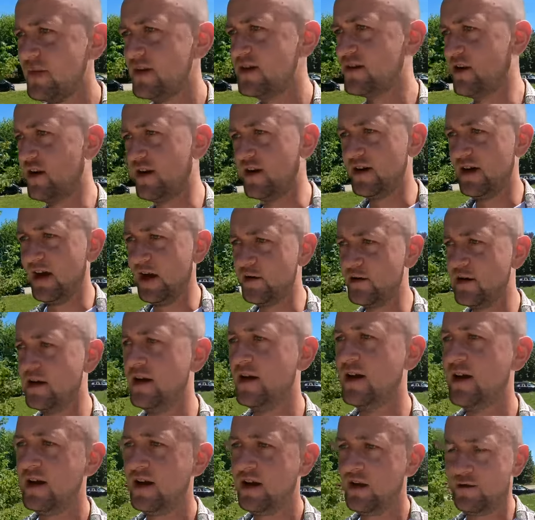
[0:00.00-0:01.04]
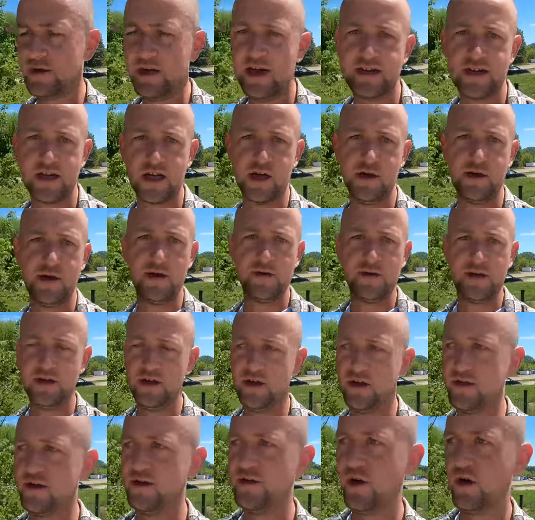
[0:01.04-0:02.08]
it turned out. We had to go out the
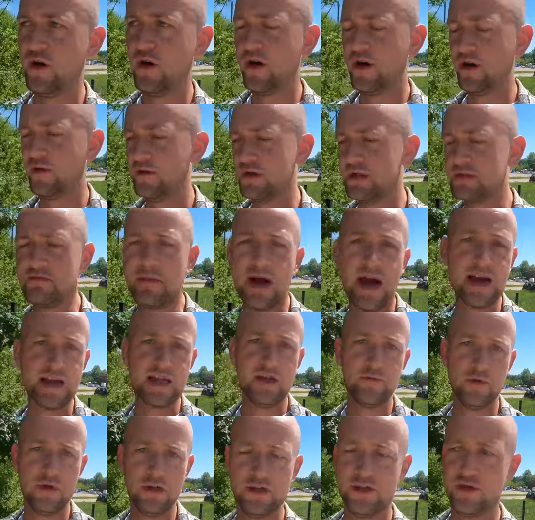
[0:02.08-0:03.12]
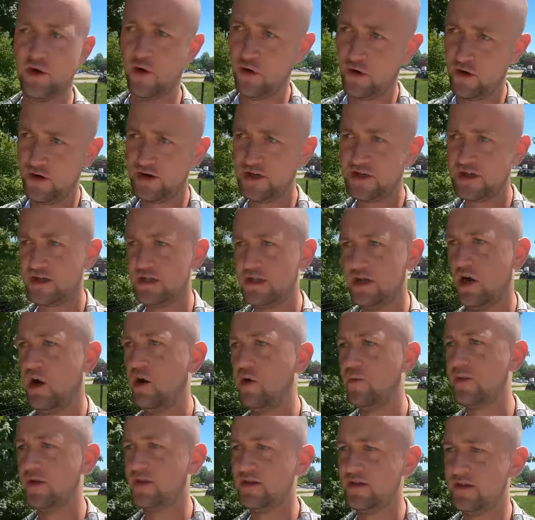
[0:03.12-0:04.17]
other door. It was manual doors to
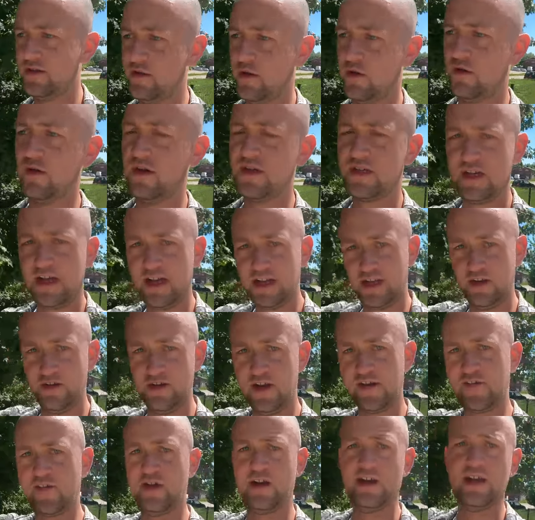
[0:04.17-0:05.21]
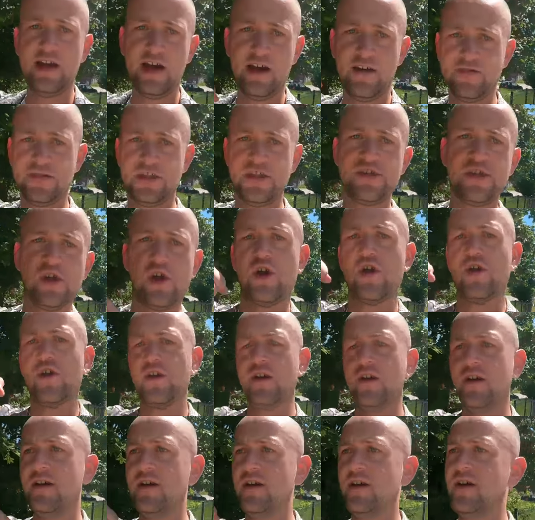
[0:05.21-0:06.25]
open the doors. Like you literally have to
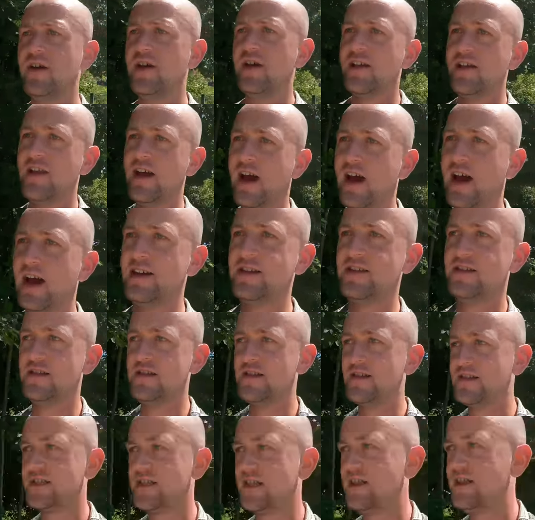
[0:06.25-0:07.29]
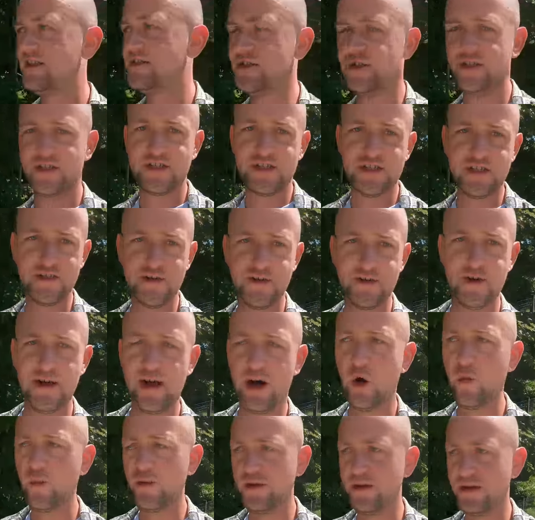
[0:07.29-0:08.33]
turn the handles just to
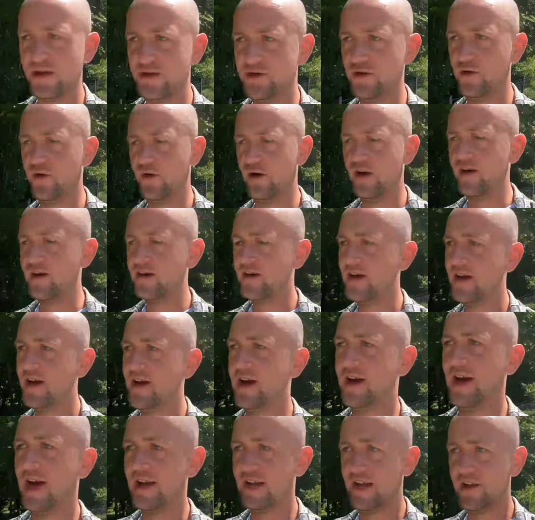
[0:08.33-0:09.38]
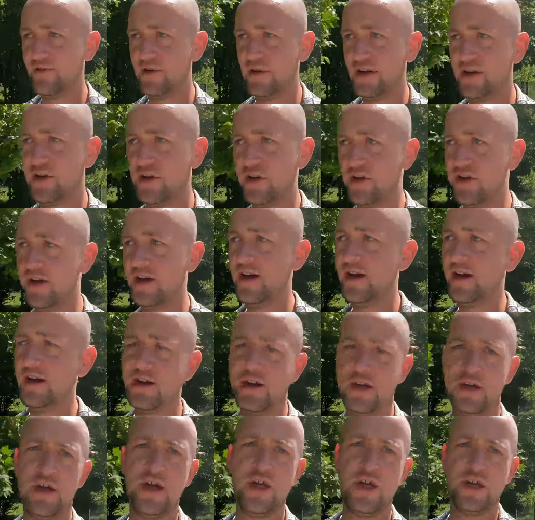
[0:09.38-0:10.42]
open the door and give it a good
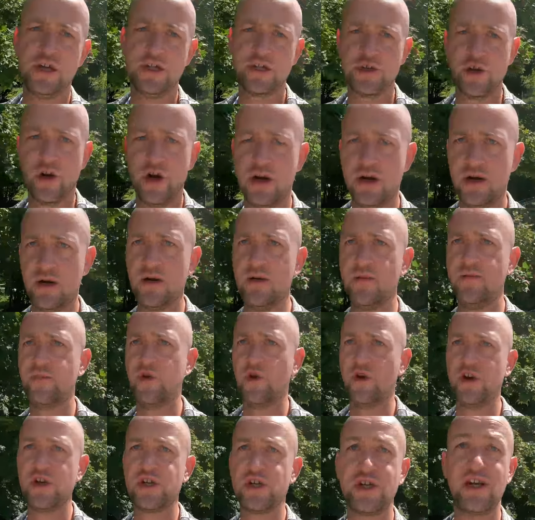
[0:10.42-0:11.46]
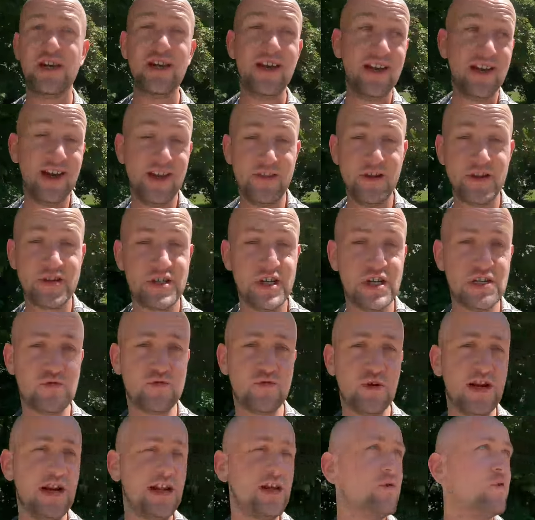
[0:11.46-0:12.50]
strong push. And there's this
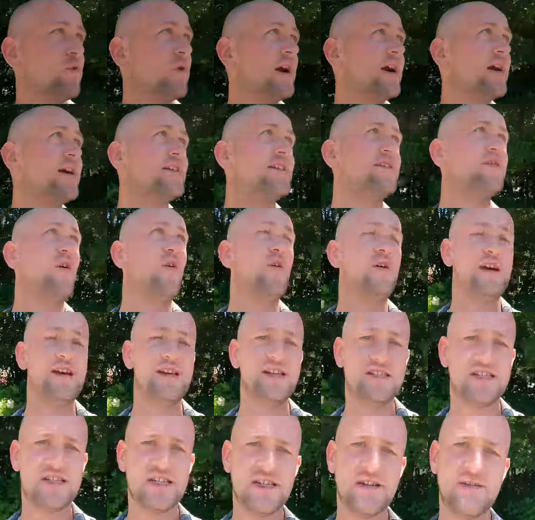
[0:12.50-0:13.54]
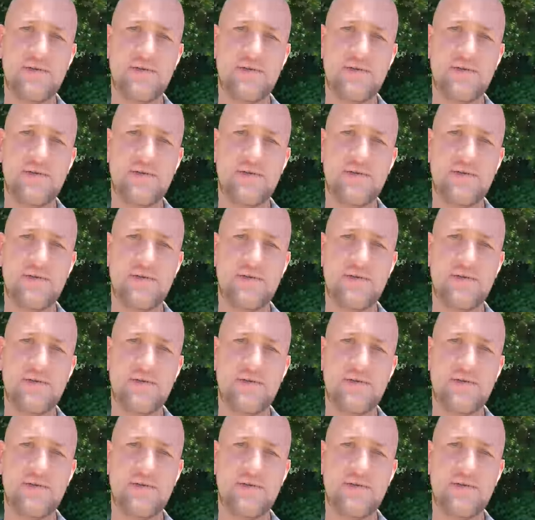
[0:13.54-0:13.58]
really weird noise